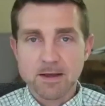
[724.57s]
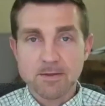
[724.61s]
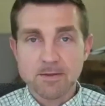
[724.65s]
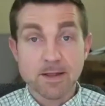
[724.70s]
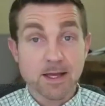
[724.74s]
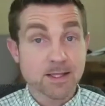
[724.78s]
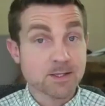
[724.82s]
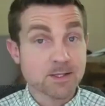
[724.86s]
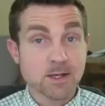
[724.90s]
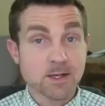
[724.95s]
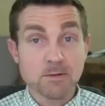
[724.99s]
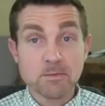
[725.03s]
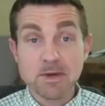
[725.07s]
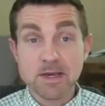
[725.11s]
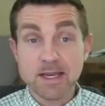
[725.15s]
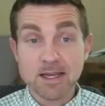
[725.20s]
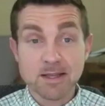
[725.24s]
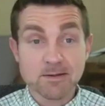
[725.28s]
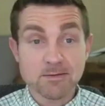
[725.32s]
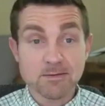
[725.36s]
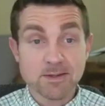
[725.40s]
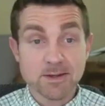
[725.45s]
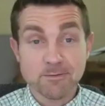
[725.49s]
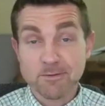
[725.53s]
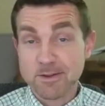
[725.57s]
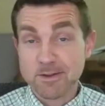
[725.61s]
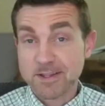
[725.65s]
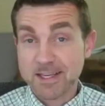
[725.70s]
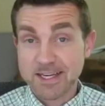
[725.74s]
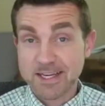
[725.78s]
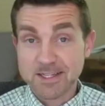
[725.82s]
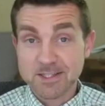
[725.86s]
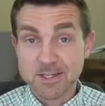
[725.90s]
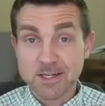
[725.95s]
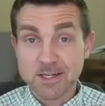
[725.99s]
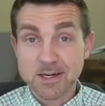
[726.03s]
that's going to mean different
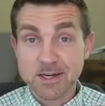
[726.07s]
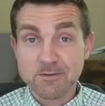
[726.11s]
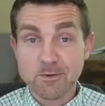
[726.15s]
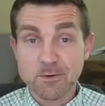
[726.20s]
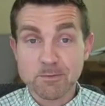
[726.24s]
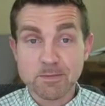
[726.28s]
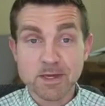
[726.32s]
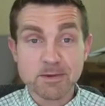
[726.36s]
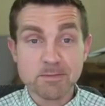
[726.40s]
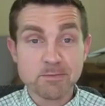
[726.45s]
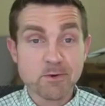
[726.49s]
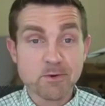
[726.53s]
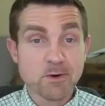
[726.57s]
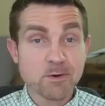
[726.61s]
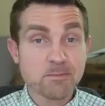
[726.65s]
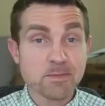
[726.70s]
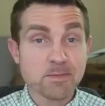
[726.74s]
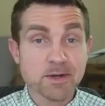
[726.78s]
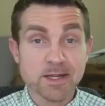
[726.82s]
things to different people.